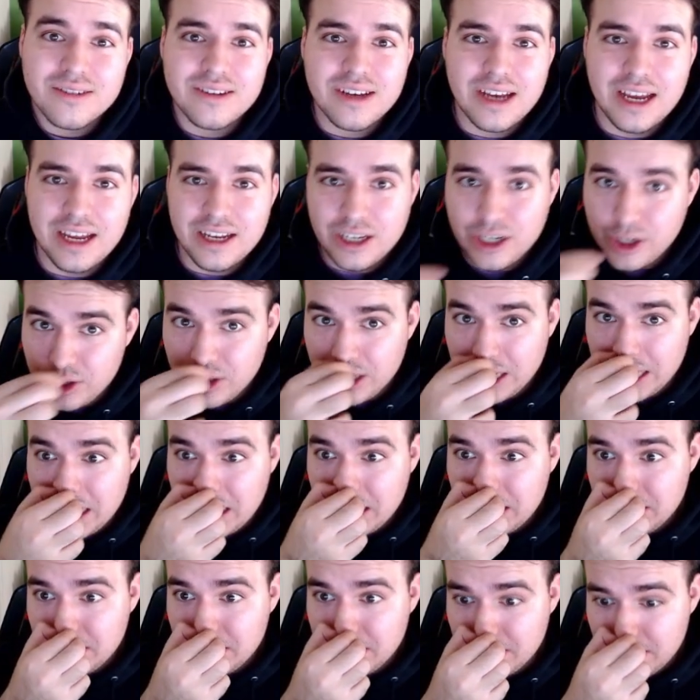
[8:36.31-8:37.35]
And you
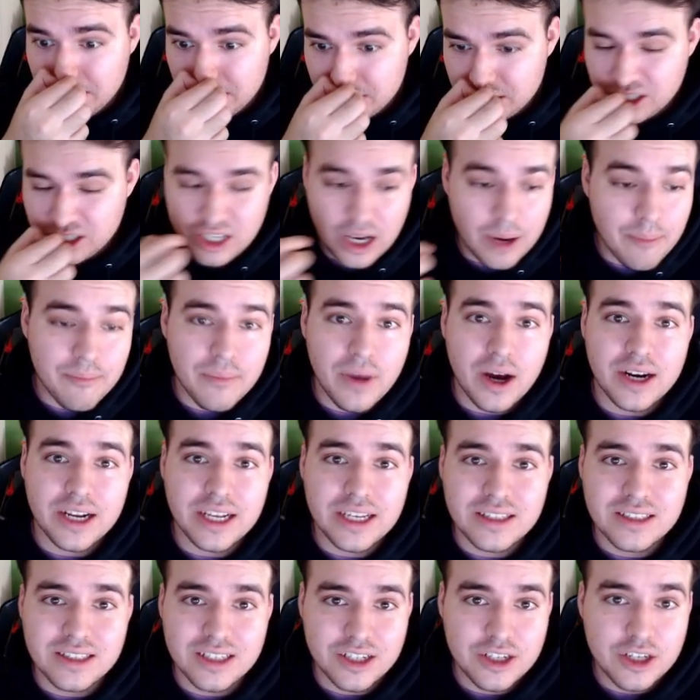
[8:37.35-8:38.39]
need somebody
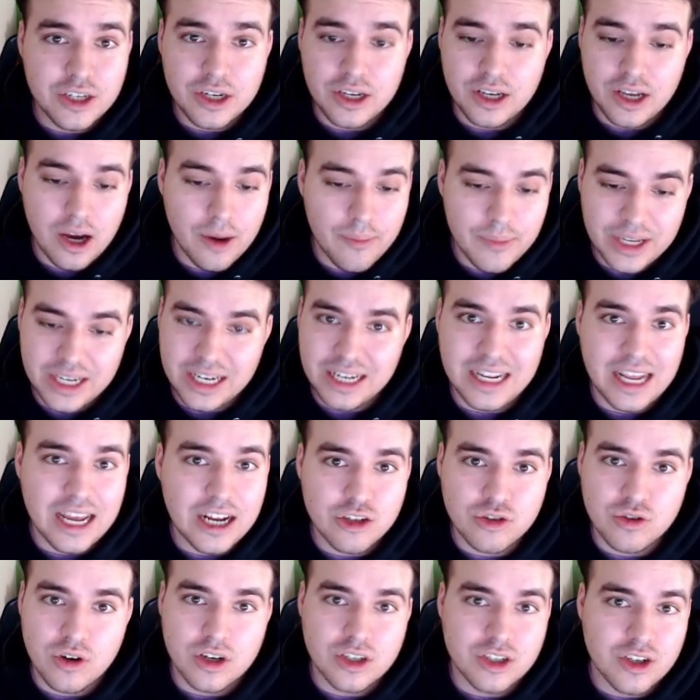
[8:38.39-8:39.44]
to come in at edge
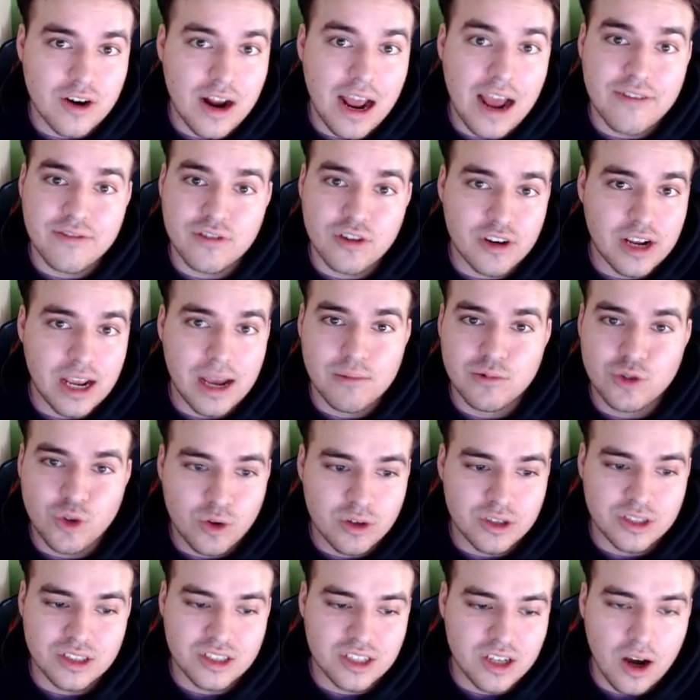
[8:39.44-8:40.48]
rusher after Cam
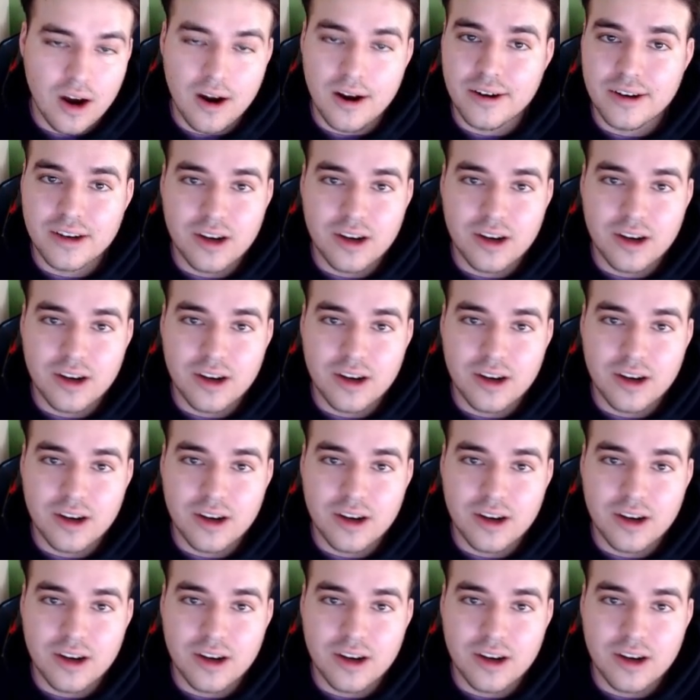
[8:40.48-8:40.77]
Jordan's gone.